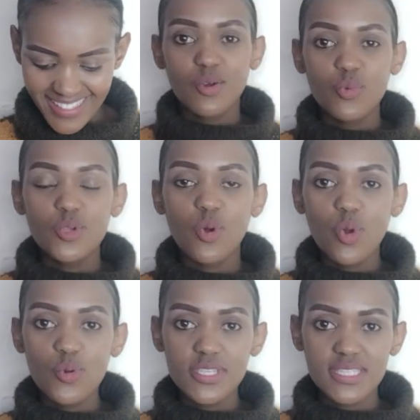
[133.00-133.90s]
Will
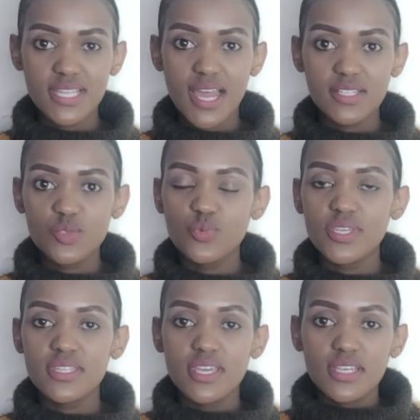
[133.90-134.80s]
always start
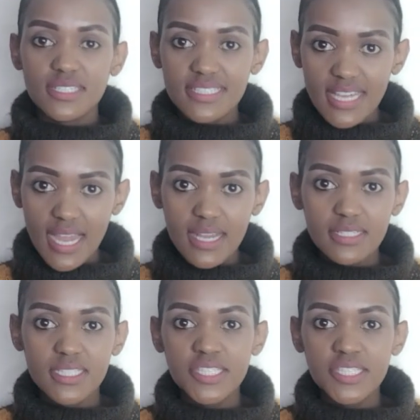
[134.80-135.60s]
with da,